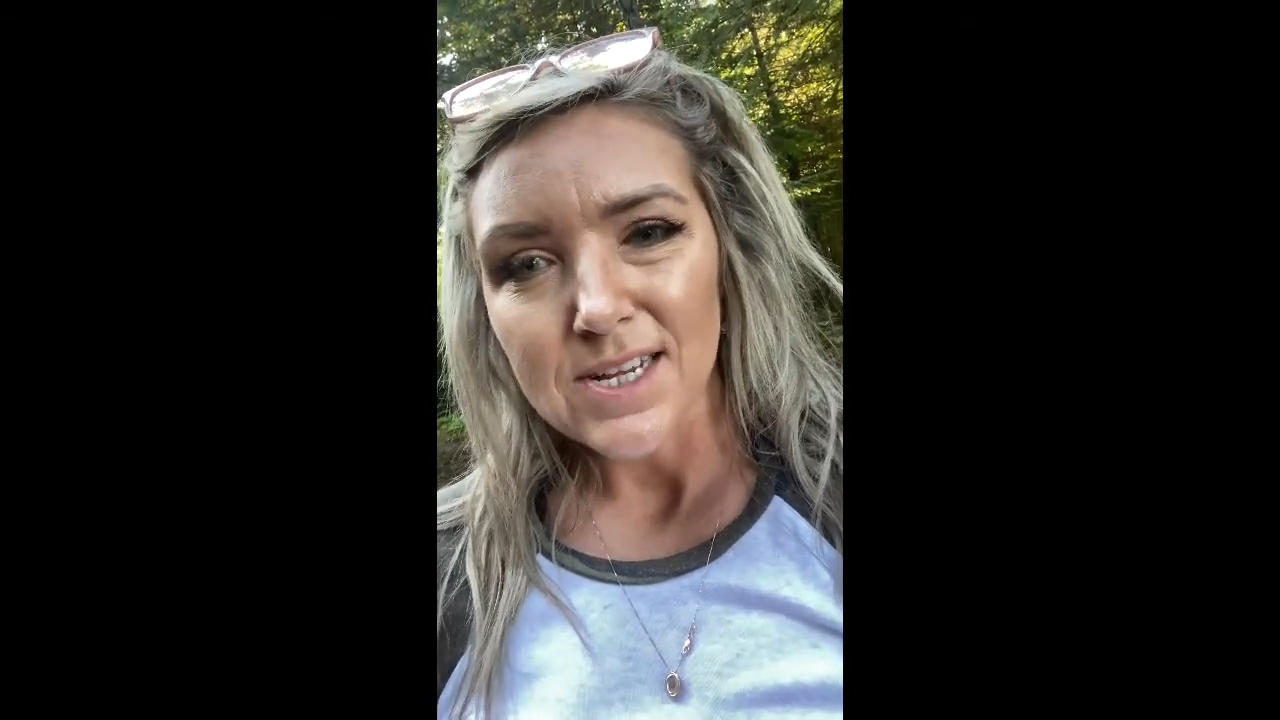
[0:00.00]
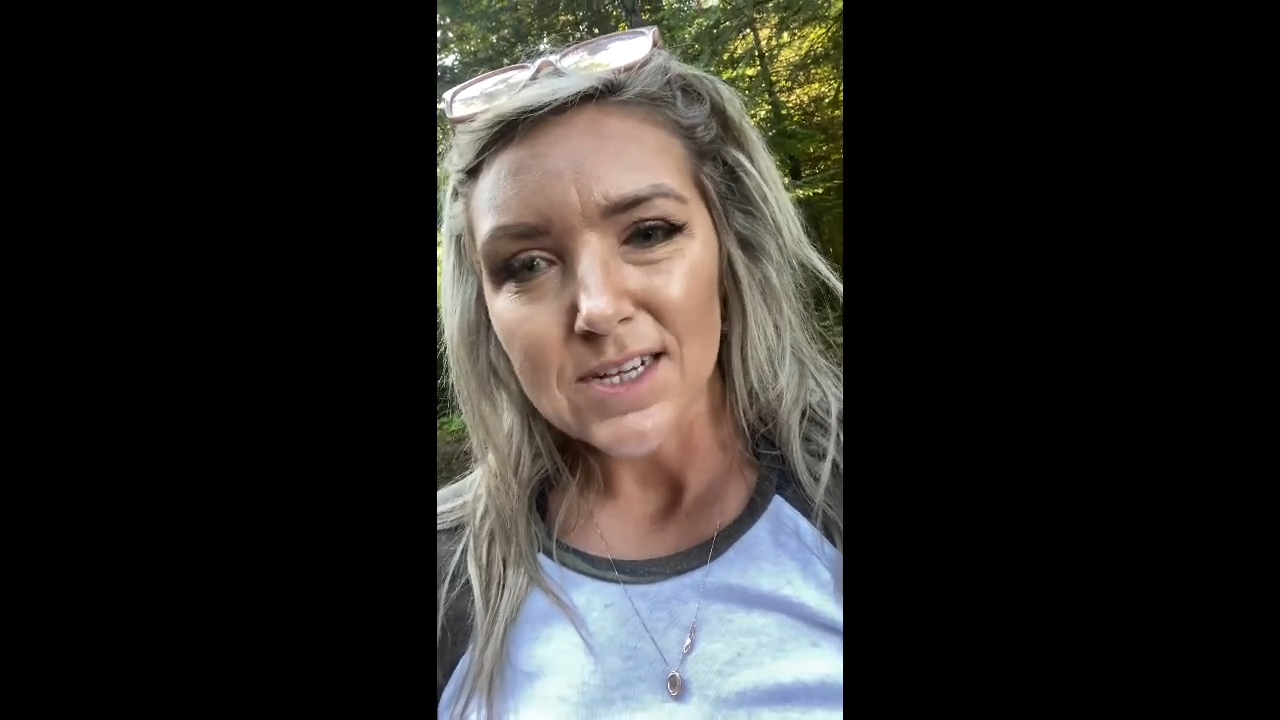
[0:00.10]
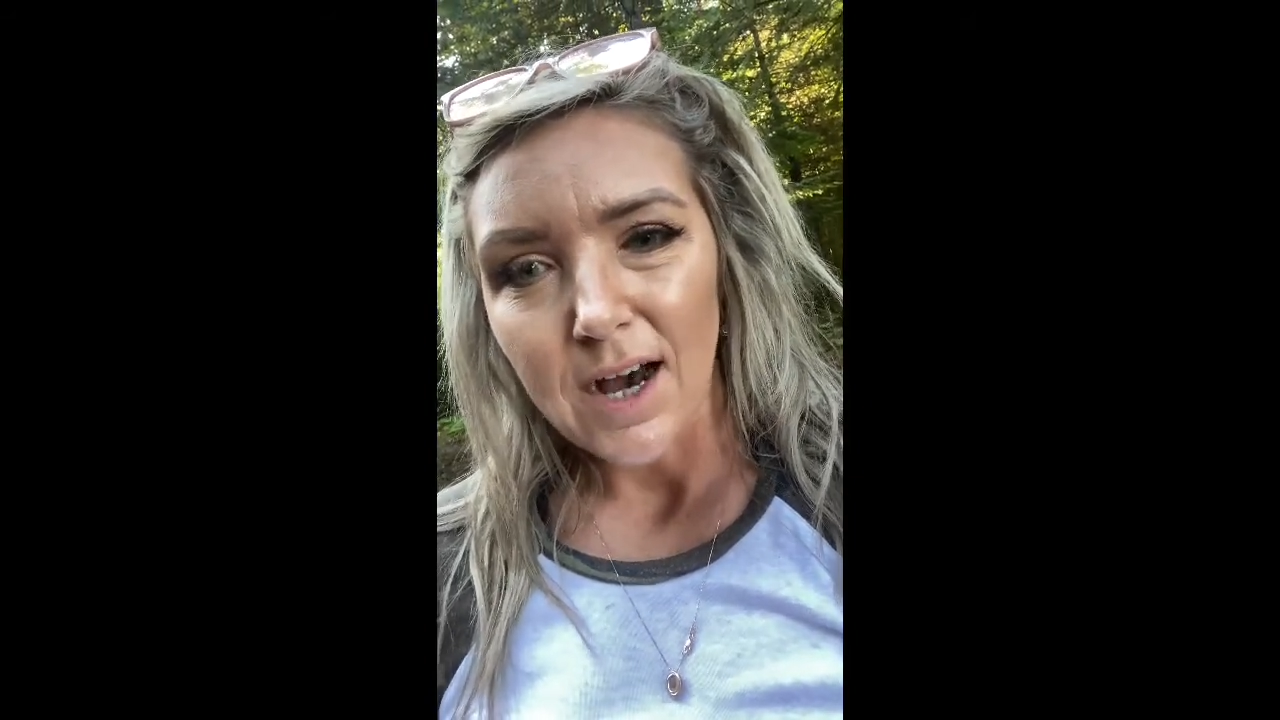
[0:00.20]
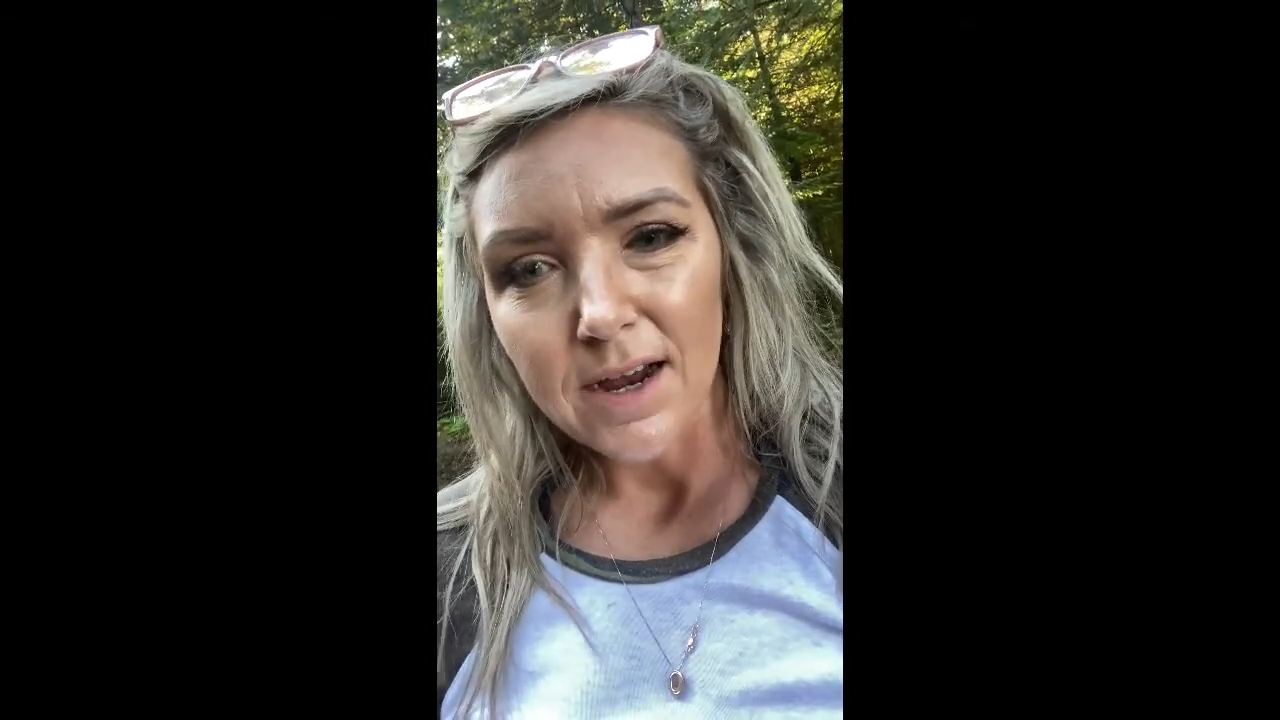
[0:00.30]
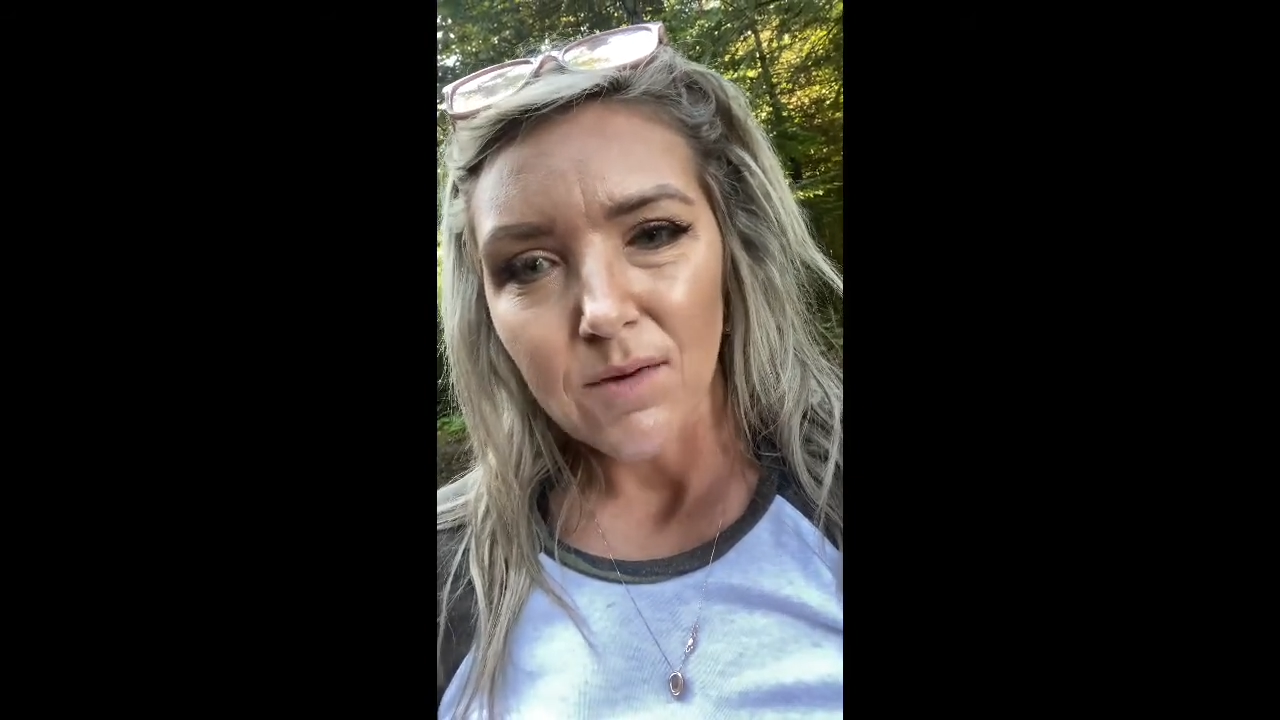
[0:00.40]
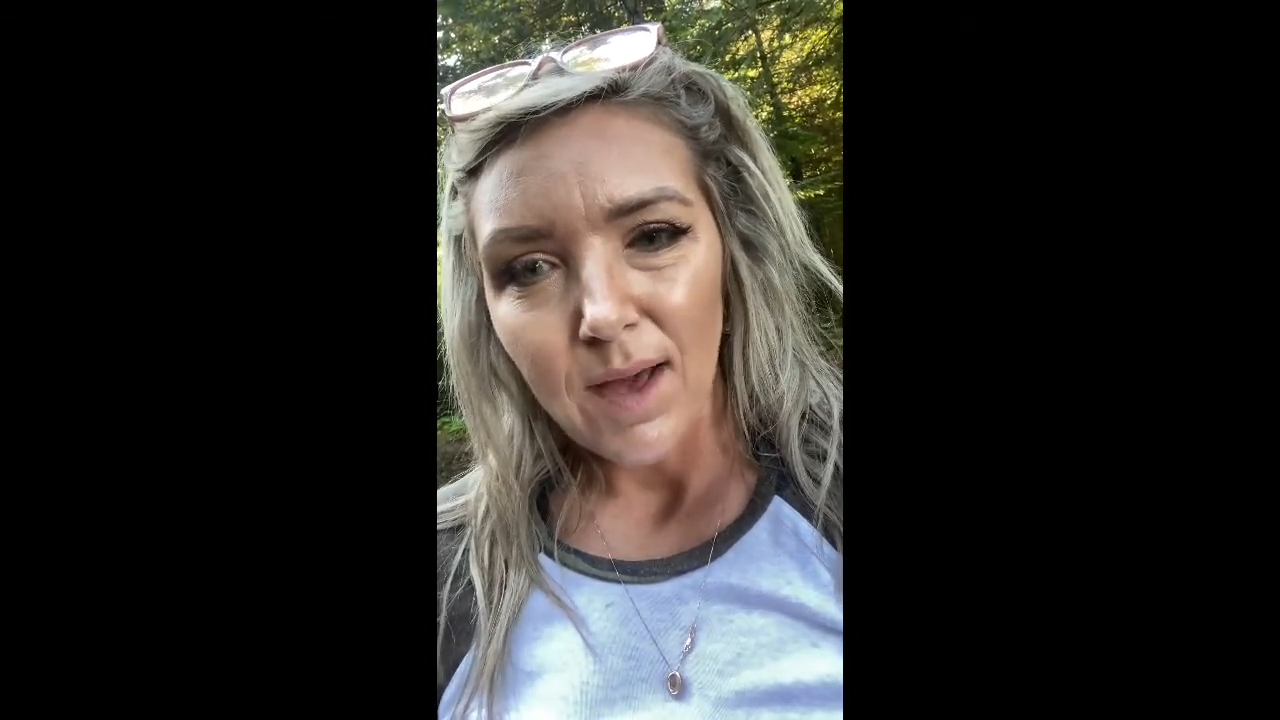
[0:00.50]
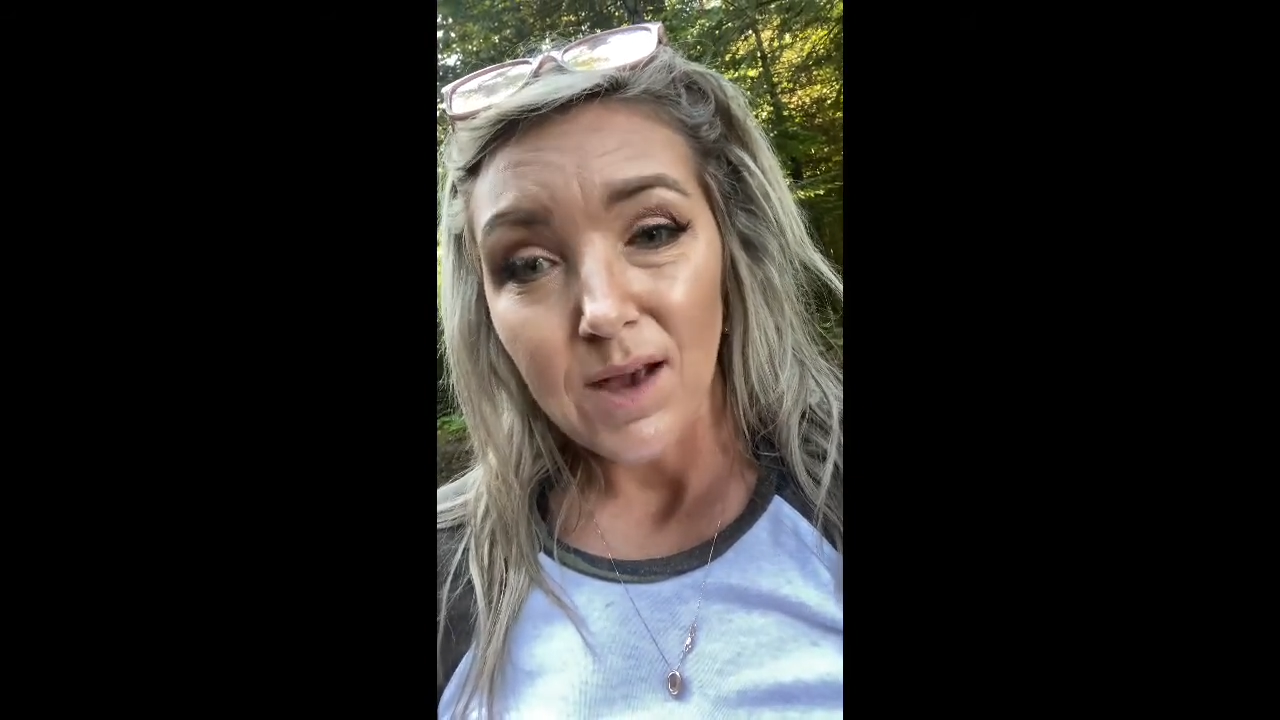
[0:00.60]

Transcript: entire way.